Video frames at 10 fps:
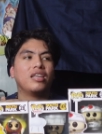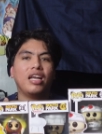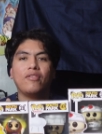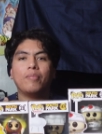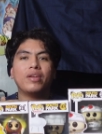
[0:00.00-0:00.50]

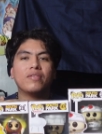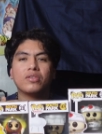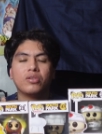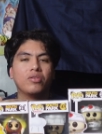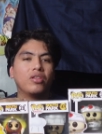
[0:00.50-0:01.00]
have a bit of
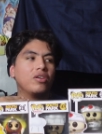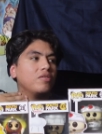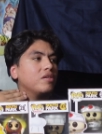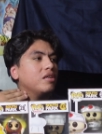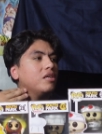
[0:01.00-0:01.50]
a sore
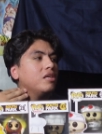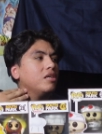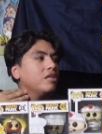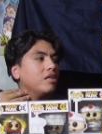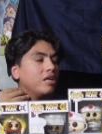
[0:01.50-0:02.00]
throat
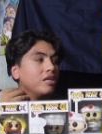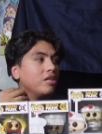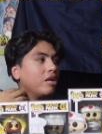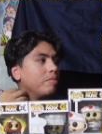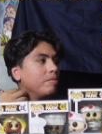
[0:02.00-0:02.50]
a
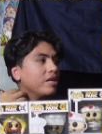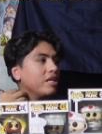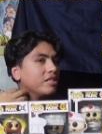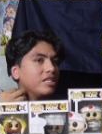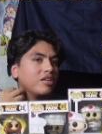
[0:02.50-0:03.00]
lot of people
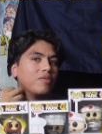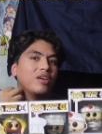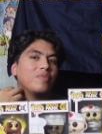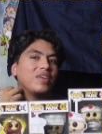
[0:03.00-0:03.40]
getting sick around